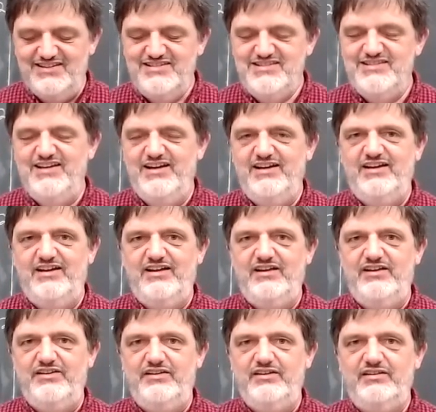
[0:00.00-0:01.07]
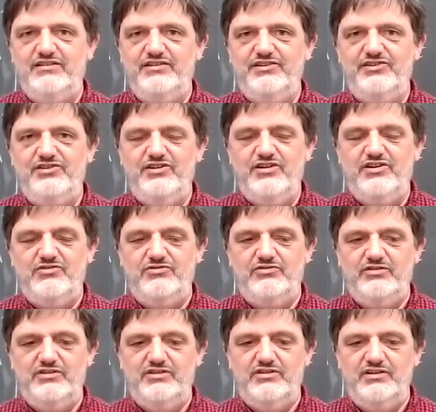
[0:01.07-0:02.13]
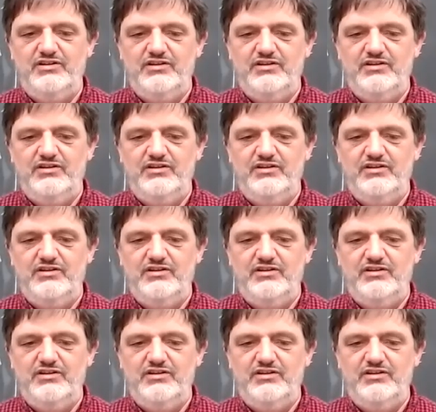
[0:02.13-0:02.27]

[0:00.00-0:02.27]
is, uh, you know,